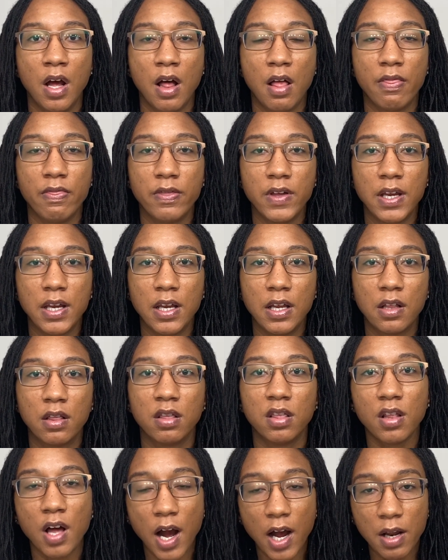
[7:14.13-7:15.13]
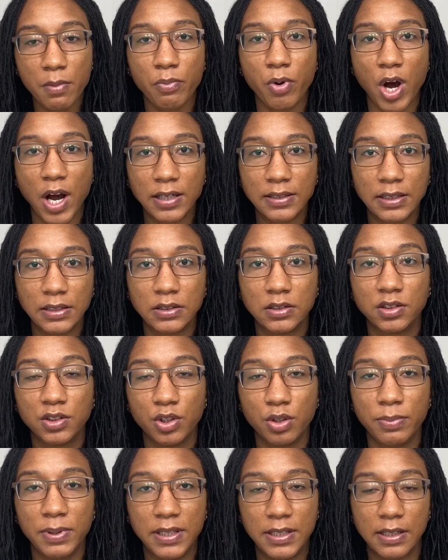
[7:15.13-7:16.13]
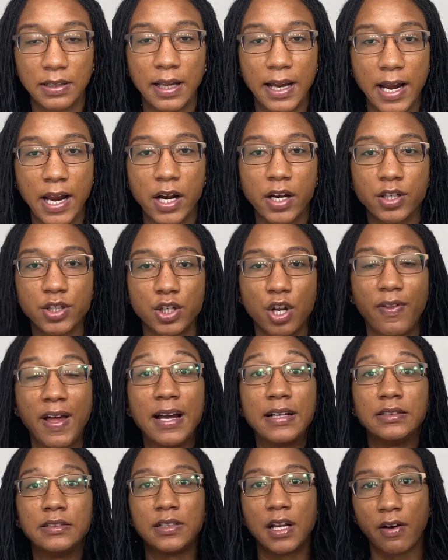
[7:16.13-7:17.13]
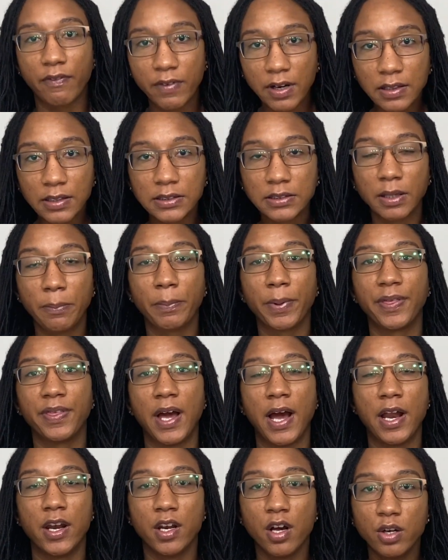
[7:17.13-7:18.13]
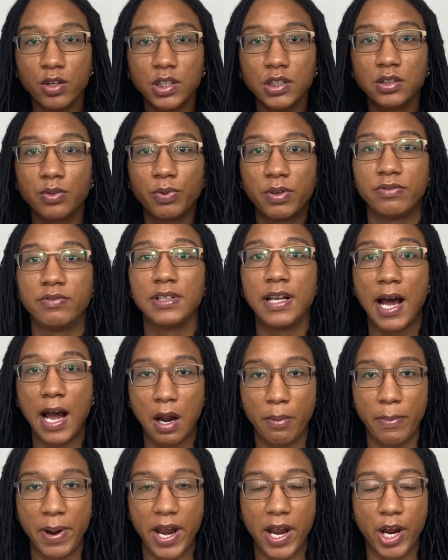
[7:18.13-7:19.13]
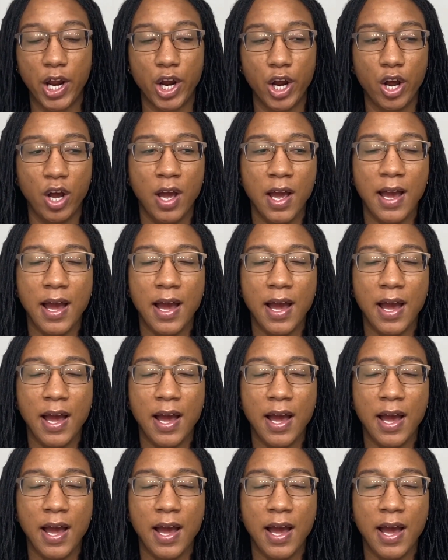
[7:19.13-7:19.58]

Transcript: the locking process to be delayed. So that is definitely something that I noticed with dyeing my hair.